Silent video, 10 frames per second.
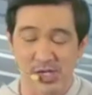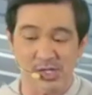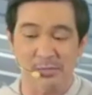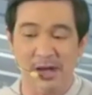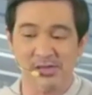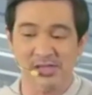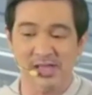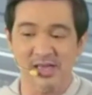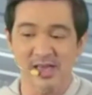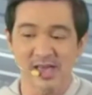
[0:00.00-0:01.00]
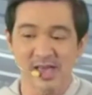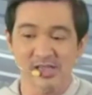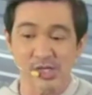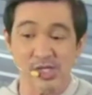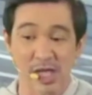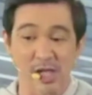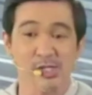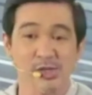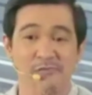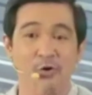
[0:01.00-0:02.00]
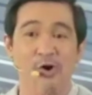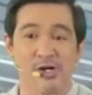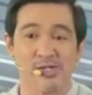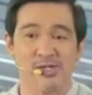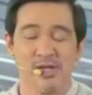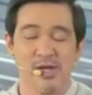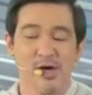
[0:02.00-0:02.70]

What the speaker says: It's about the skills, of course,